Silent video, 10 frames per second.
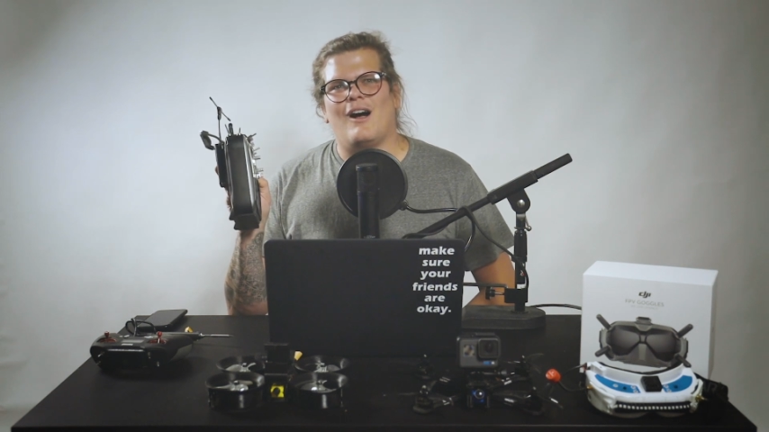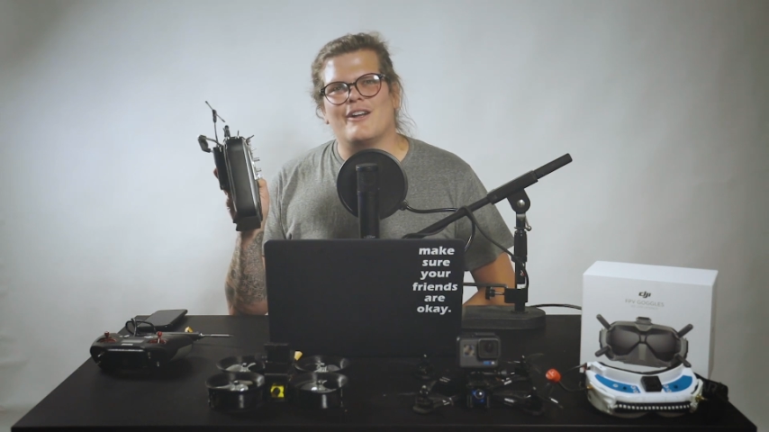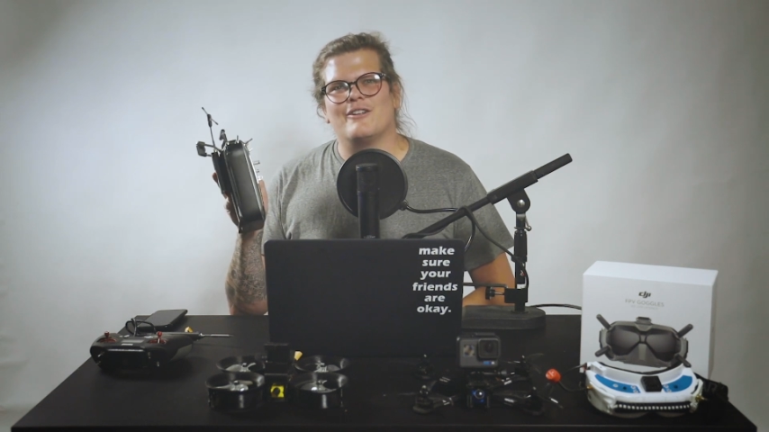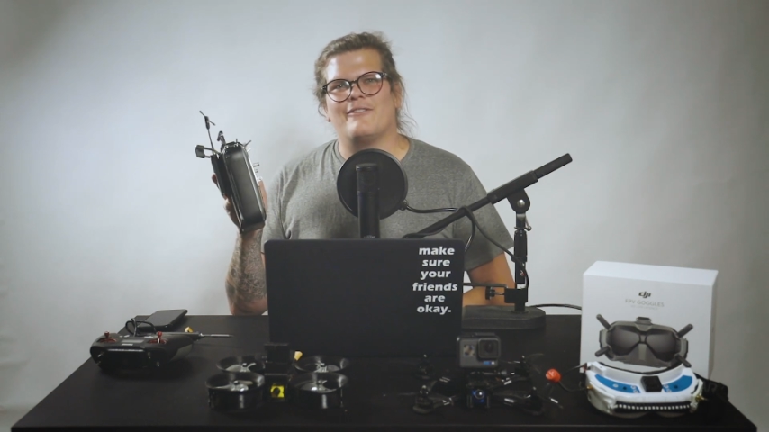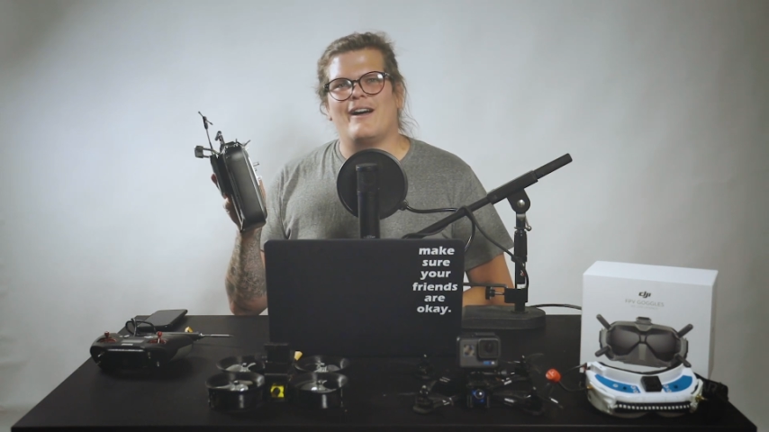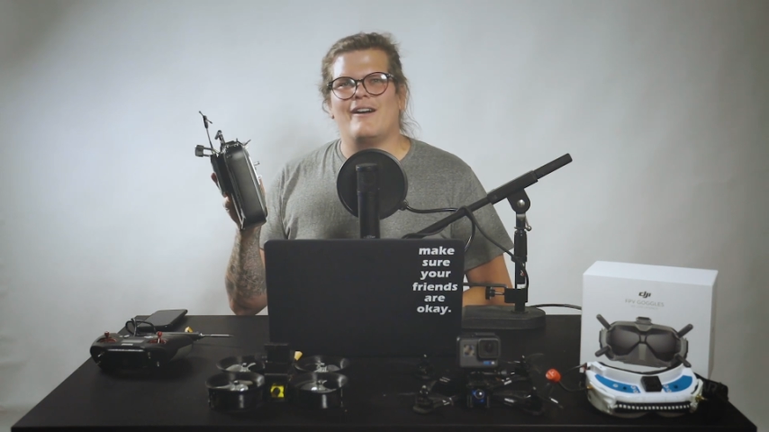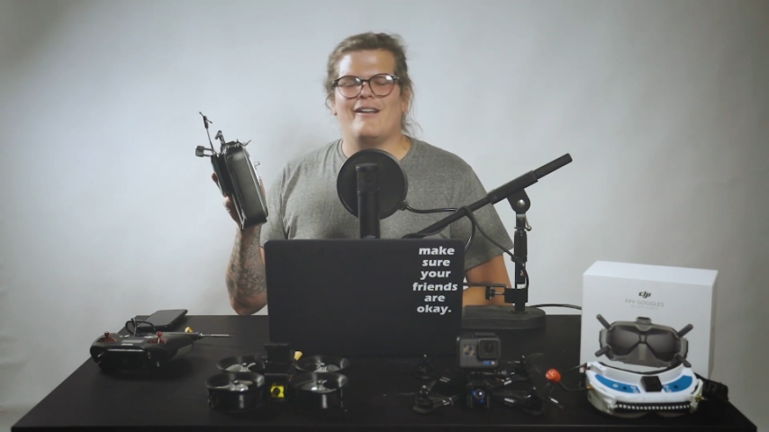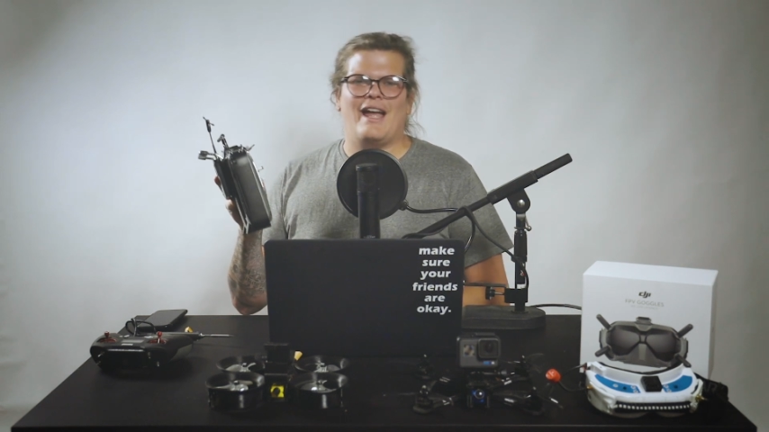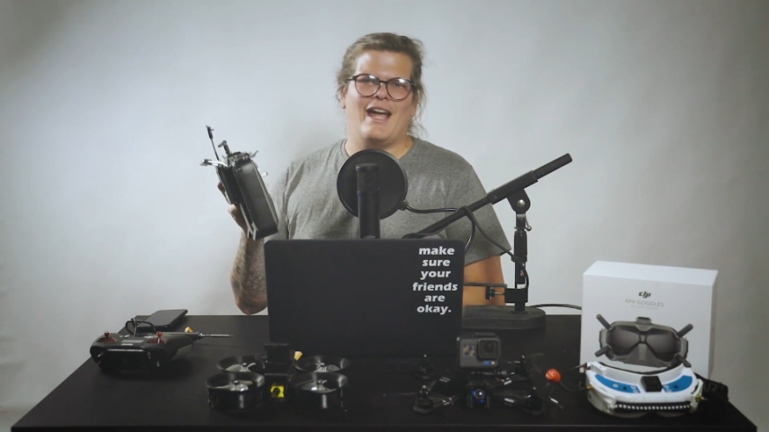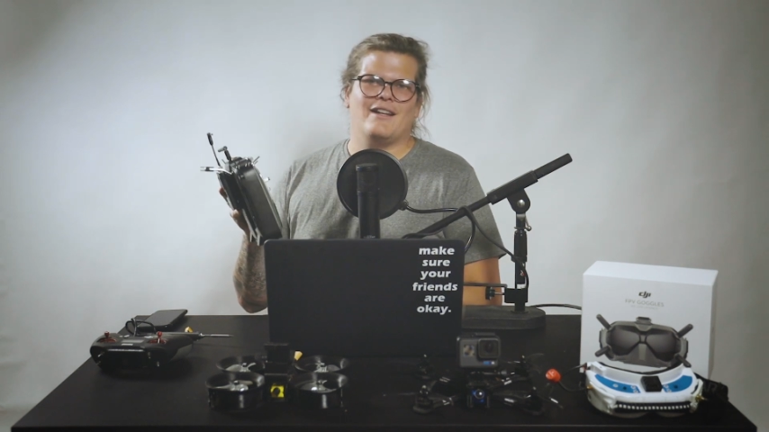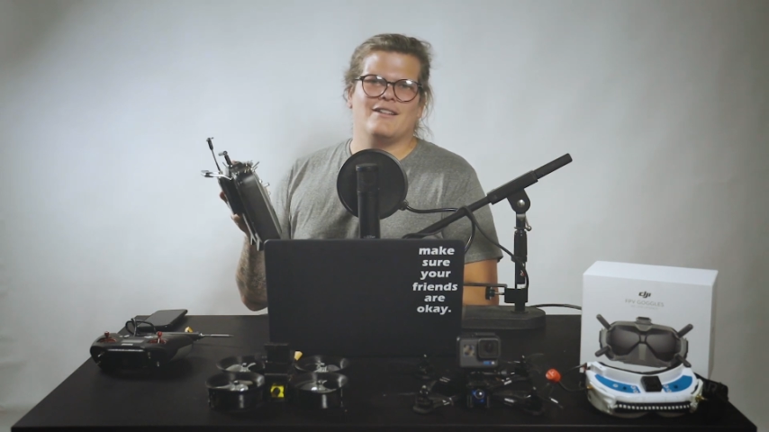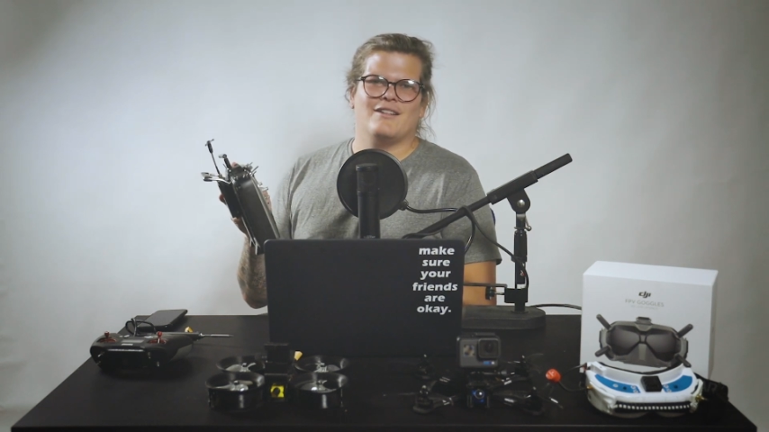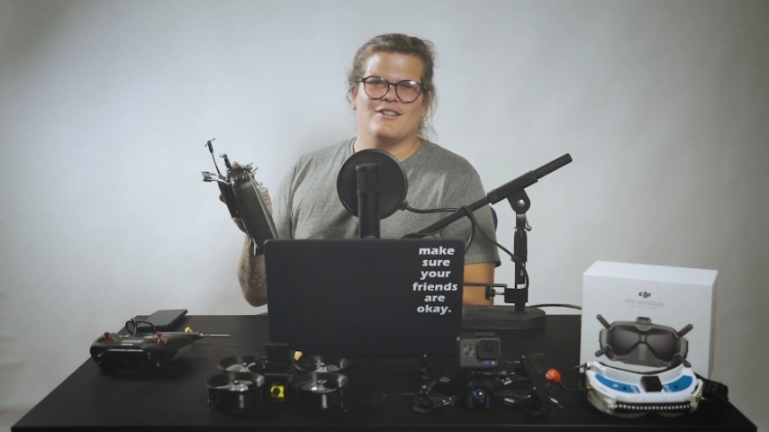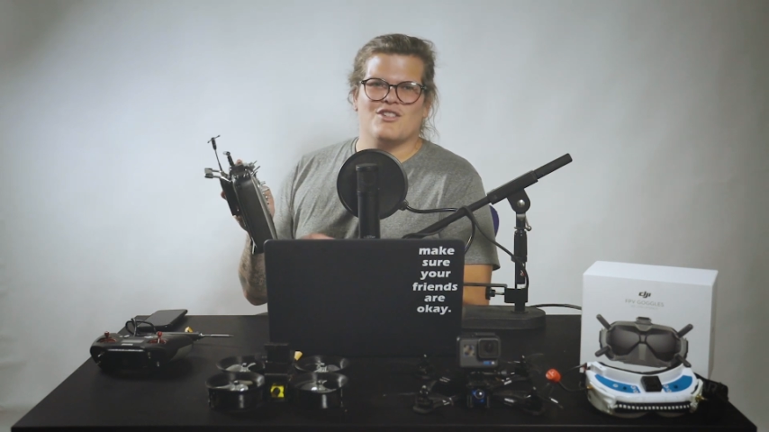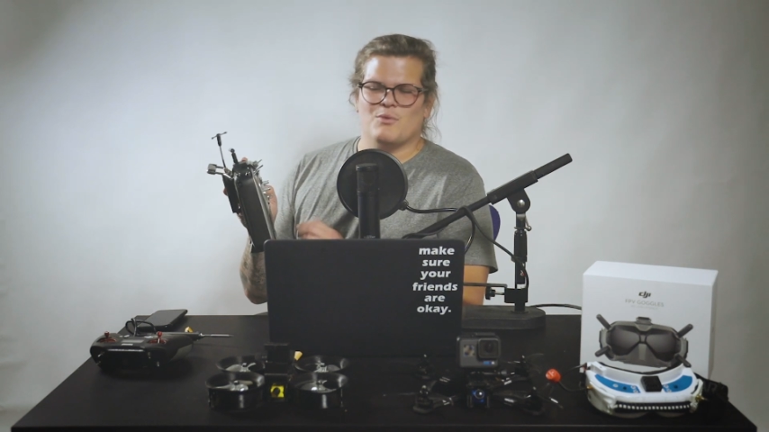audio file,
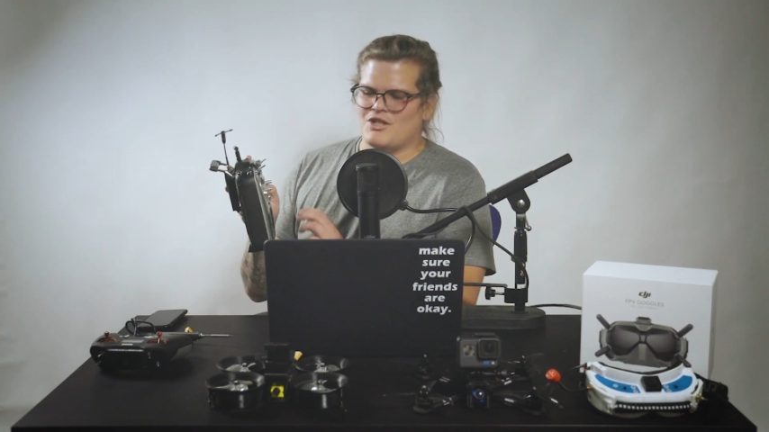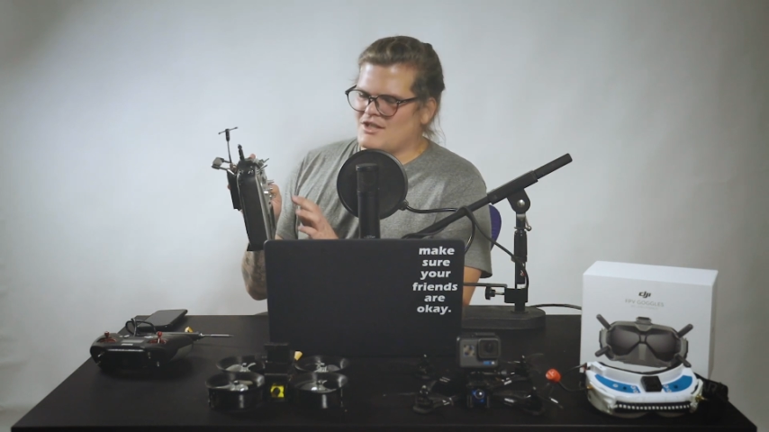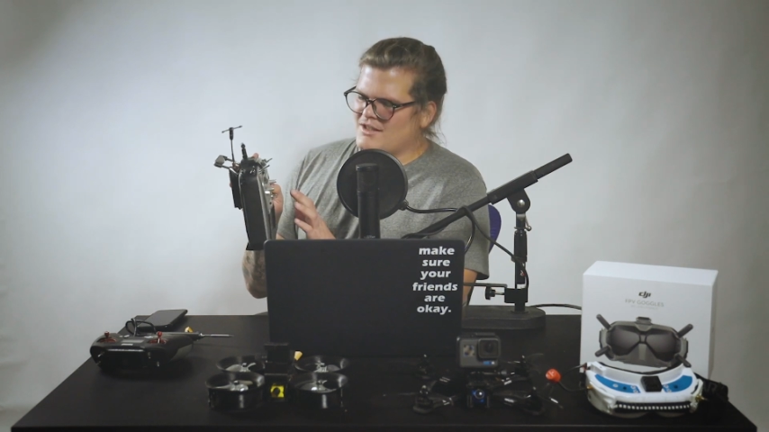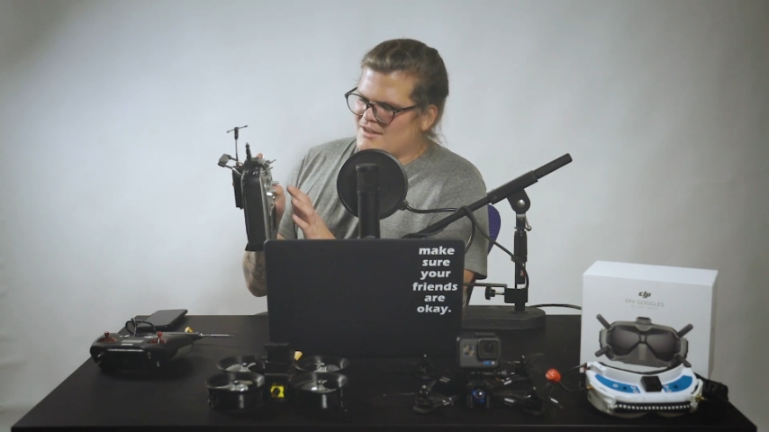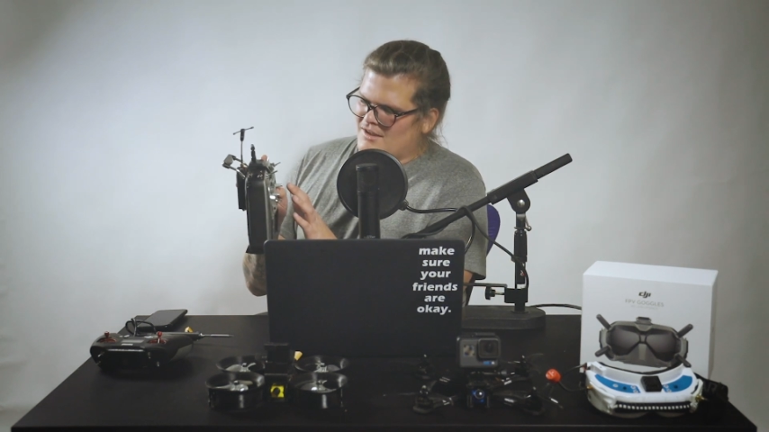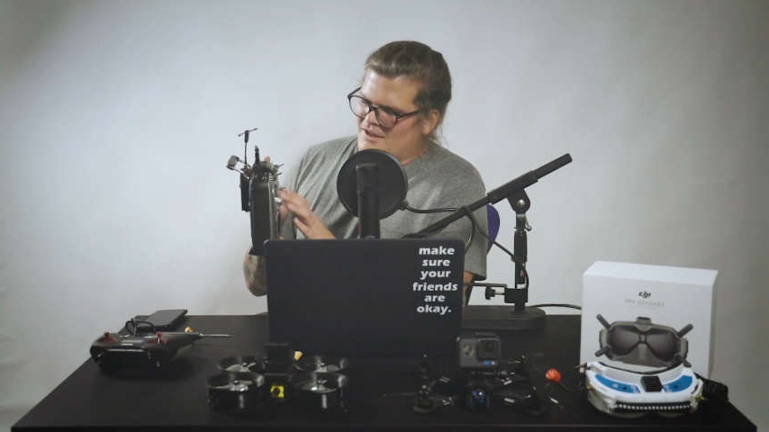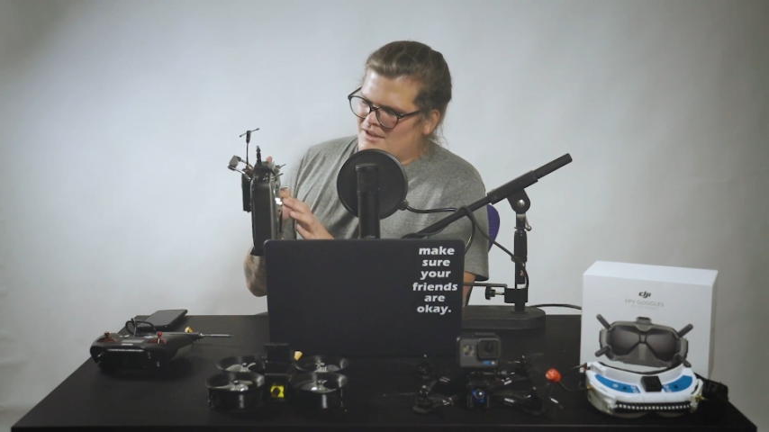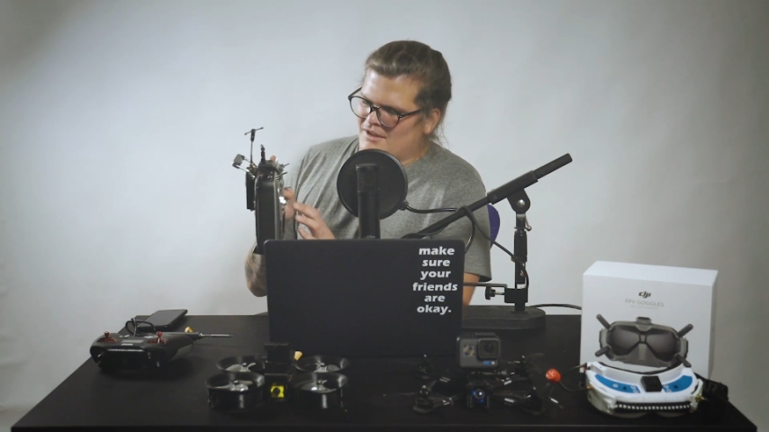and the switches.